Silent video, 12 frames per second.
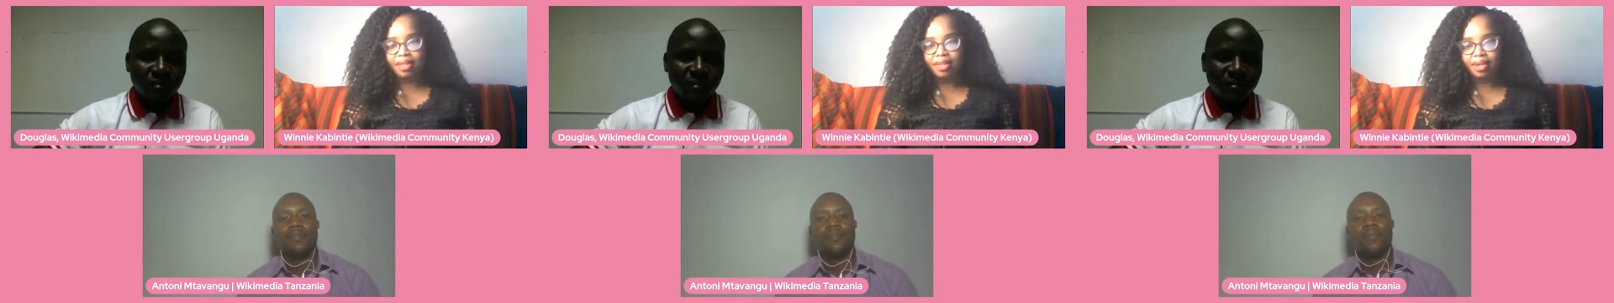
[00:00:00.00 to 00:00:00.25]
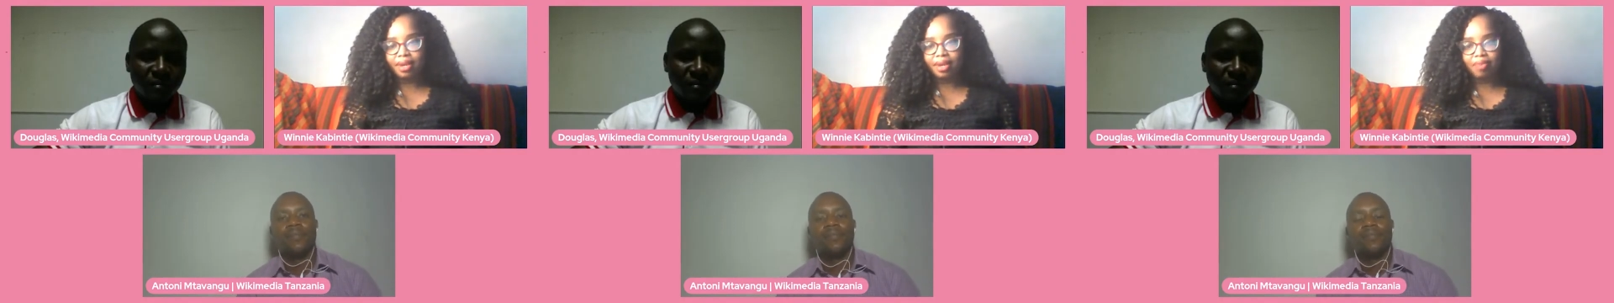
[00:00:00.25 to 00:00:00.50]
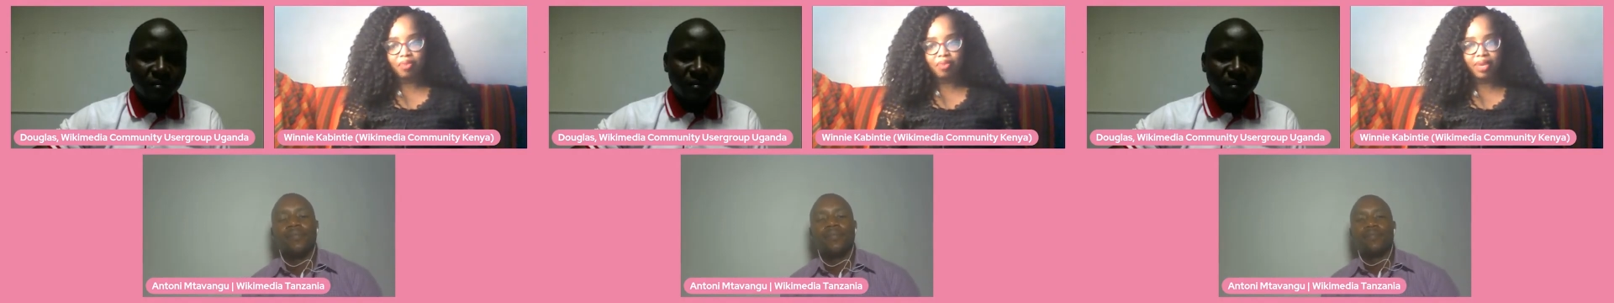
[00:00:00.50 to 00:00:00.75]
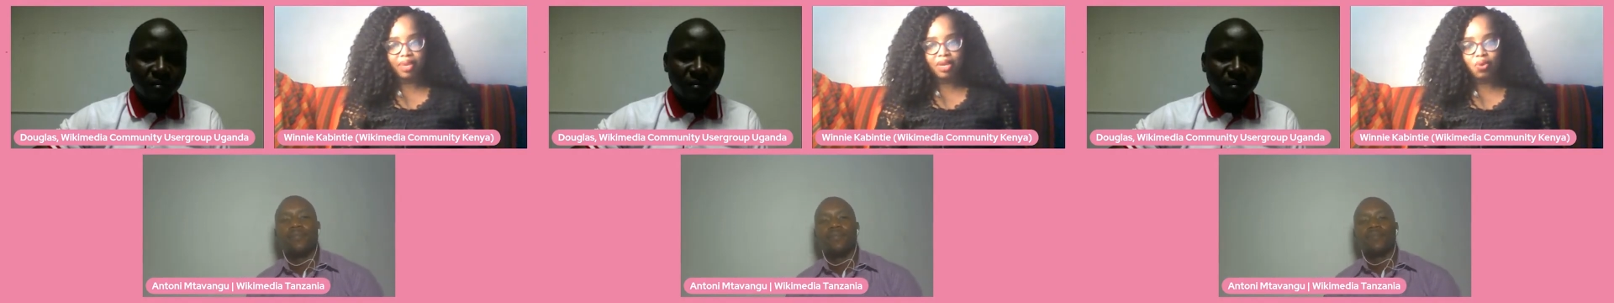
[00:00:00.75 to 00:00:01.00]
Speaker 1: thank
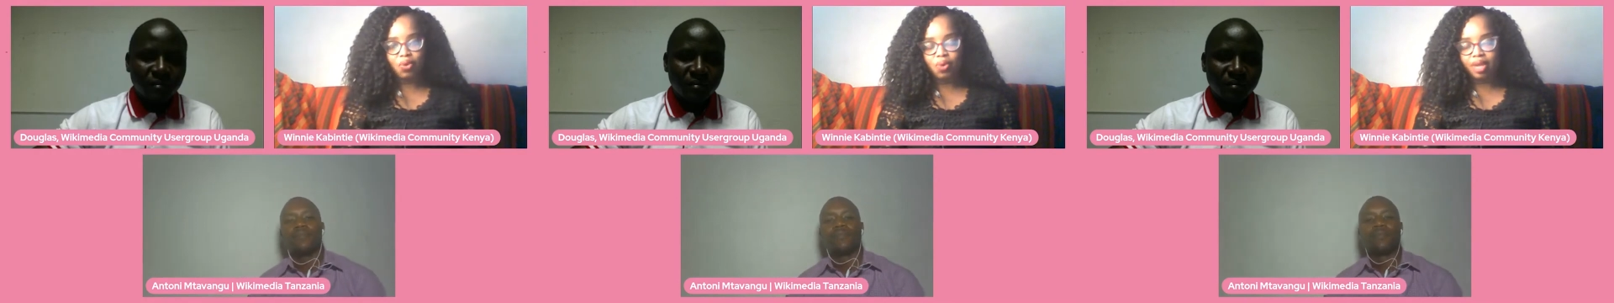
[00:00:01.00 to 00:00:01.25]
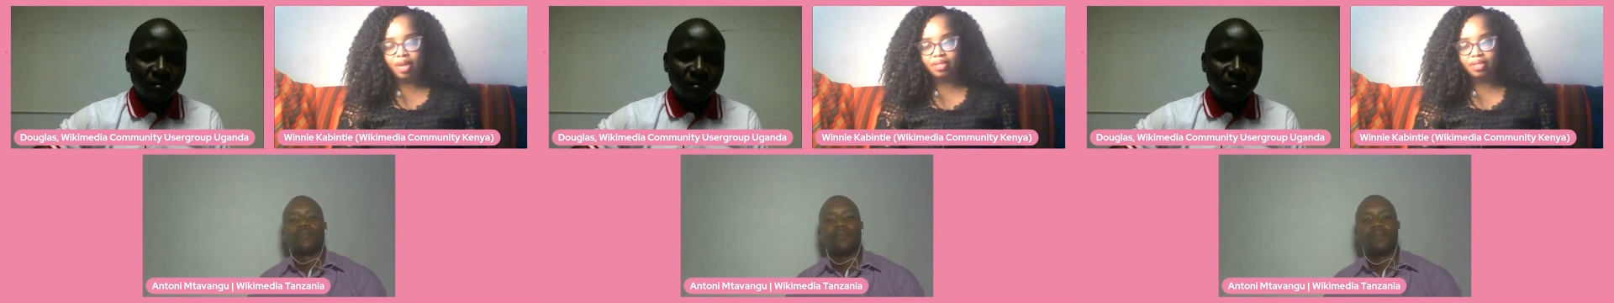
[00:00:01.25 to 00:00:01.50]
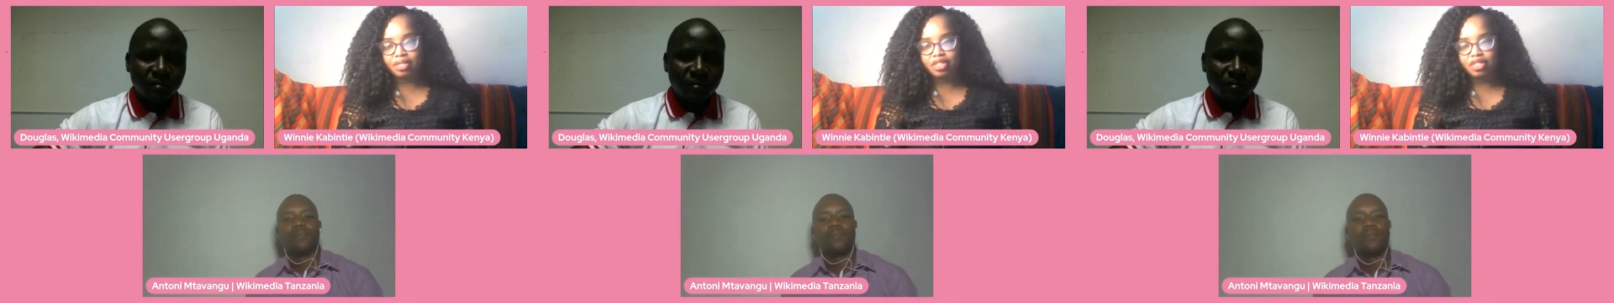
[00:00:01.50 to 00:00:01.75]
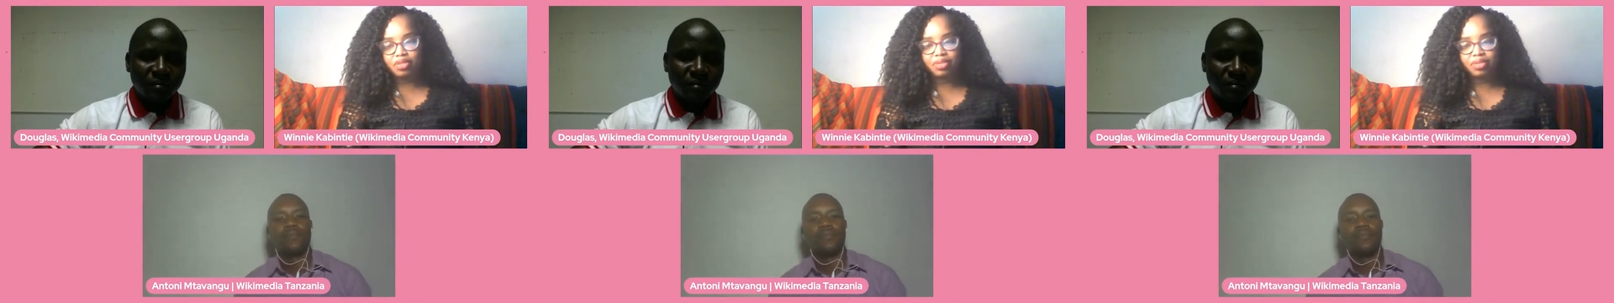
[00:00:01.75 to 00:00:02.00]
everyone who has
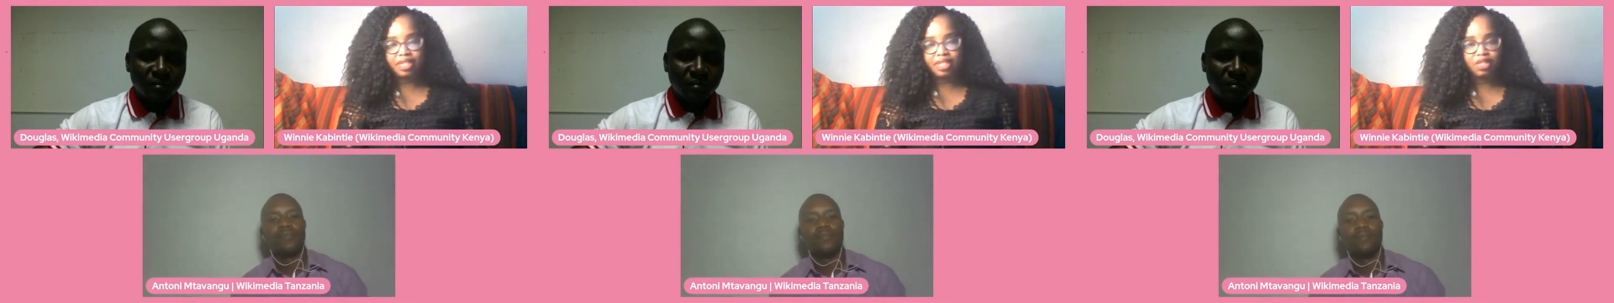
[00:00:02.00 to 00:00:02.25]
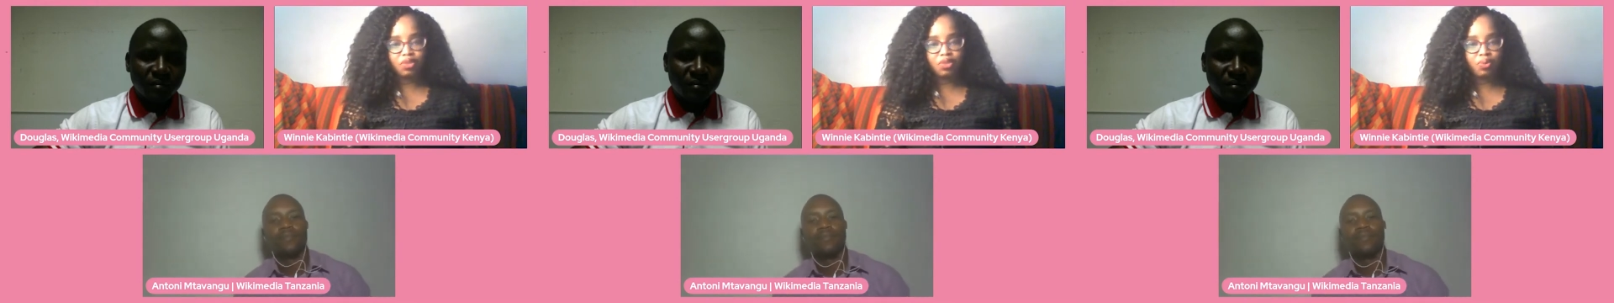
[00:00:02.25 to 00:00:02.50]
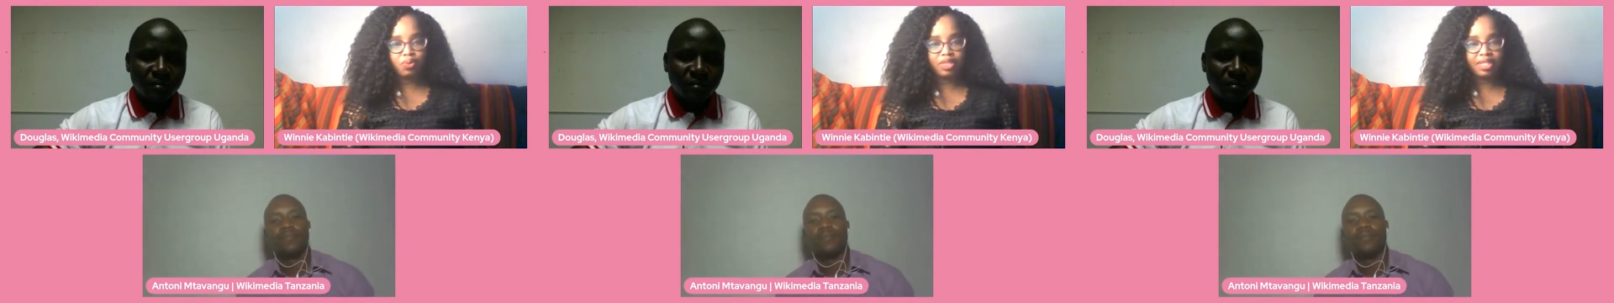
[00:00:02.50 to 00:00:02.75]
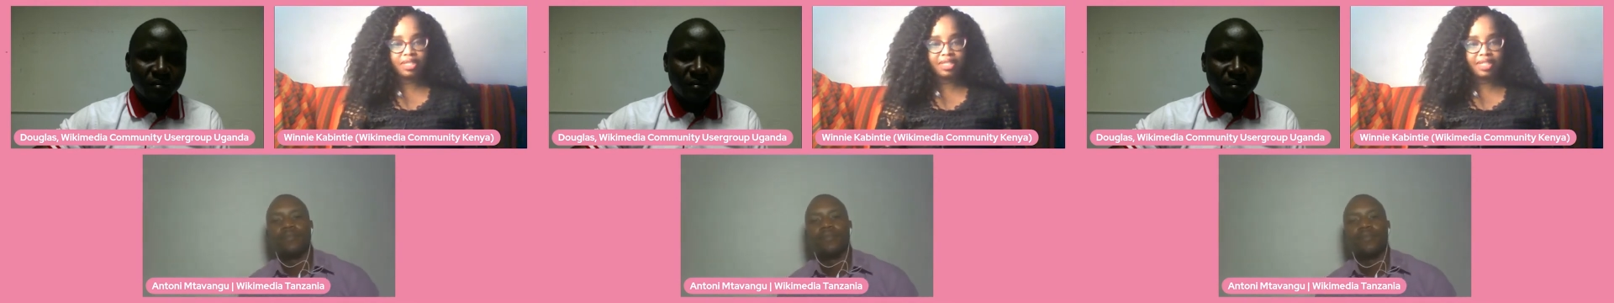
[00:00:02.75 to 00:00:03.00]
tuned in to
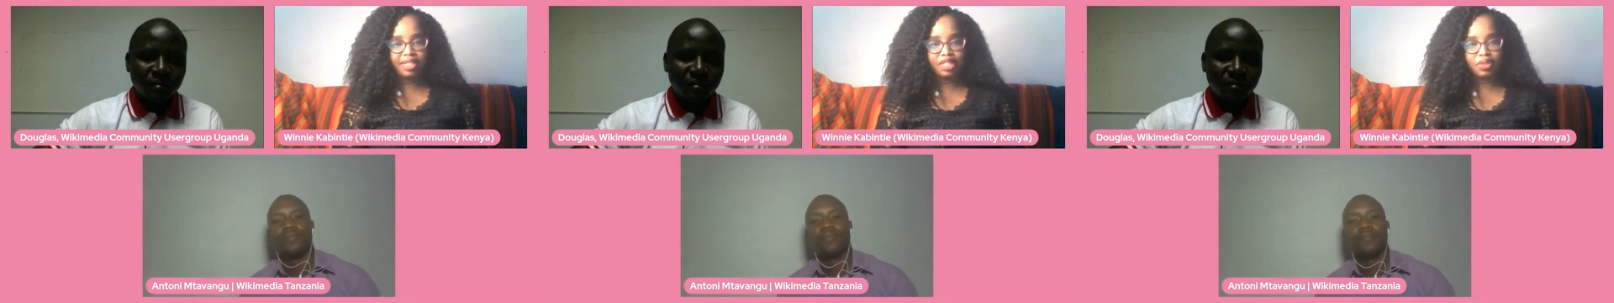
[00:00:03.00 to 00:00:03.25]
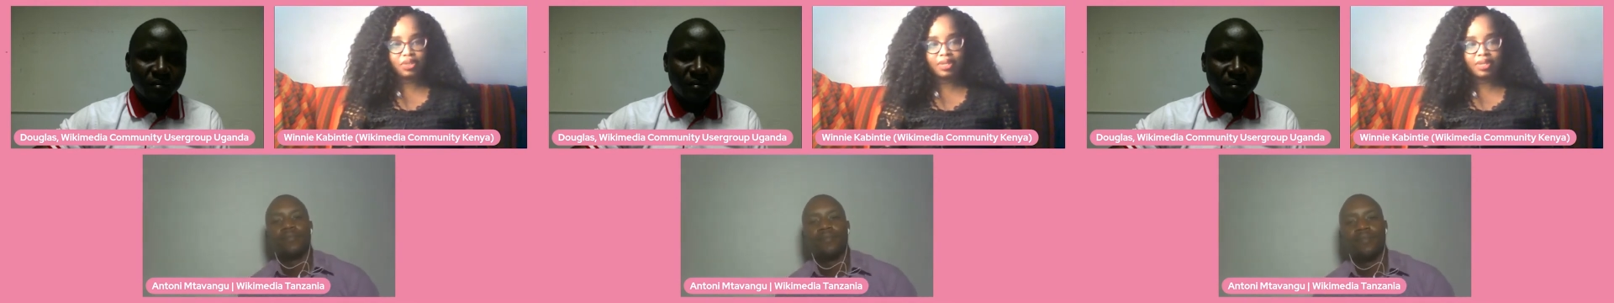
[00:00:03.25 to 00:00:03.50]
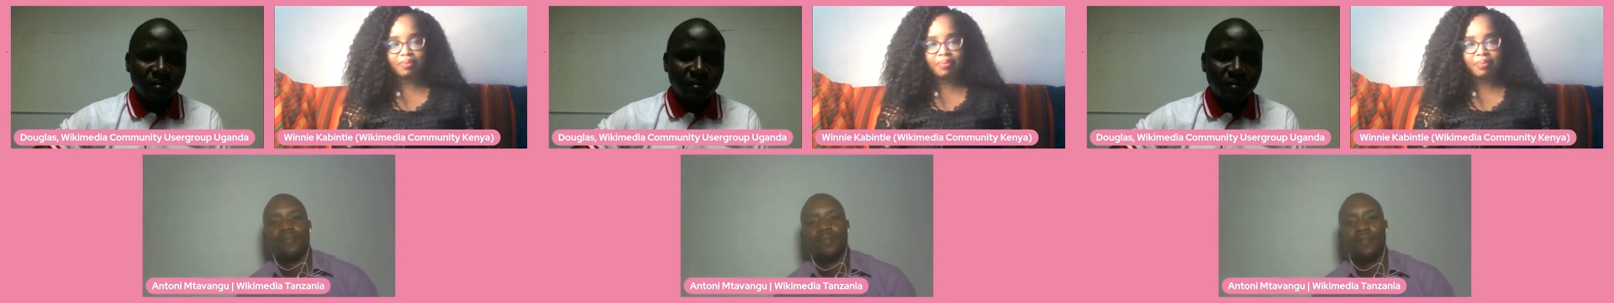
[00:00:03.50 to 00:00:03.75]
watch this session.